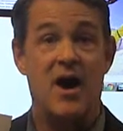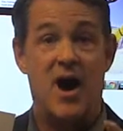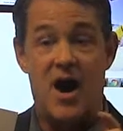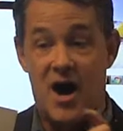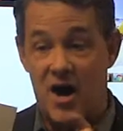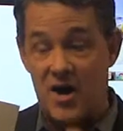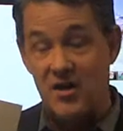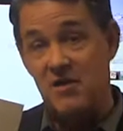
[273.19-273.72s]

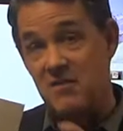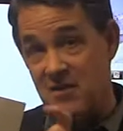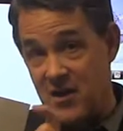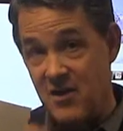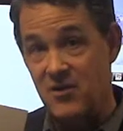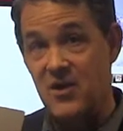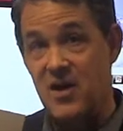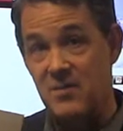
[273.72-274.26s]
on
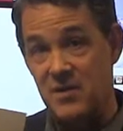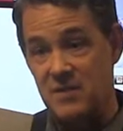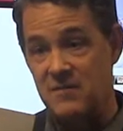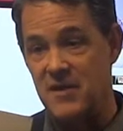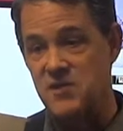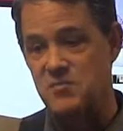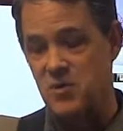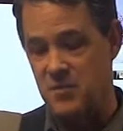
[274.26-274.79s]
their company
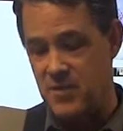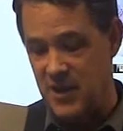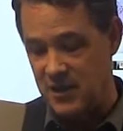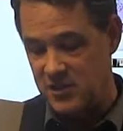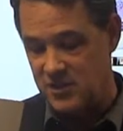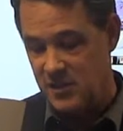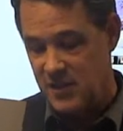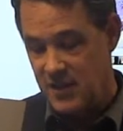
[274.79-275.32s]
Facebook
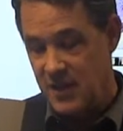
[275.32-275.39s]
page.